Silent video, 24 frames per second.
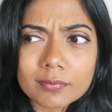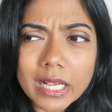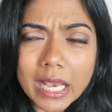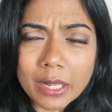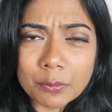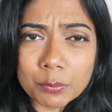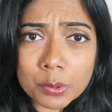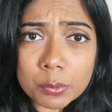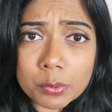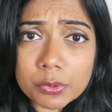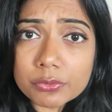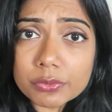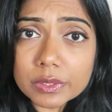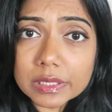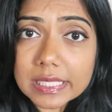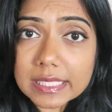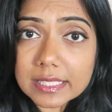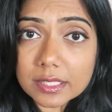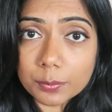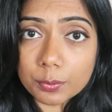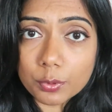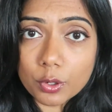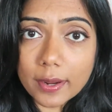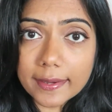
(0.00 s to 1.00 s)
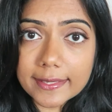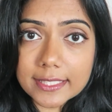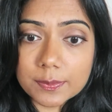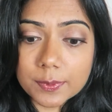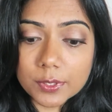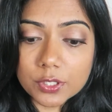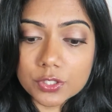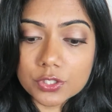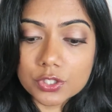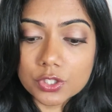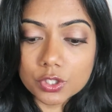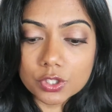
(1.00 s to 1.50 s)
And we were really surprised
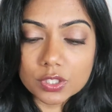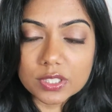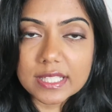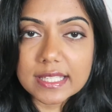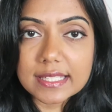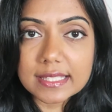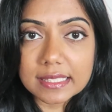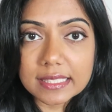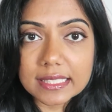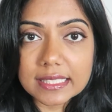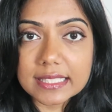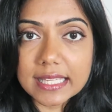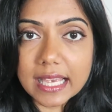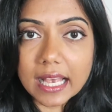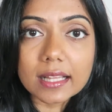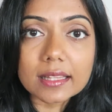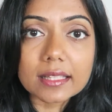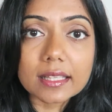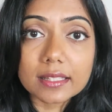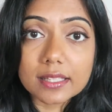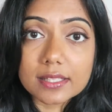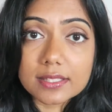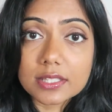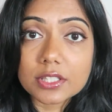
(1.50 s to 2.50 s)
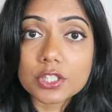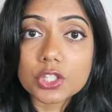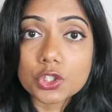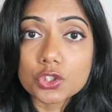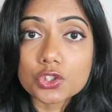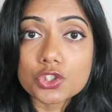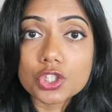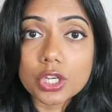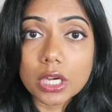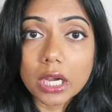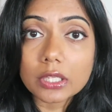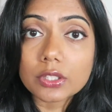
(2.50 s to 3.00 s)
because you could easily tell that there's a
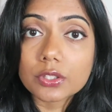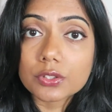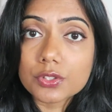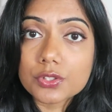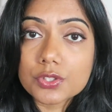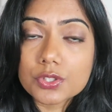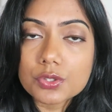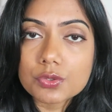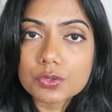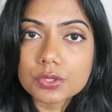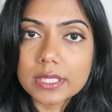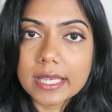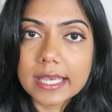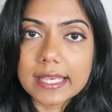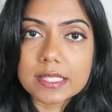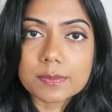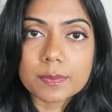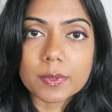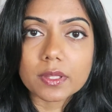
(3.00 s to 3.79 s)
huge cut in the suitcase,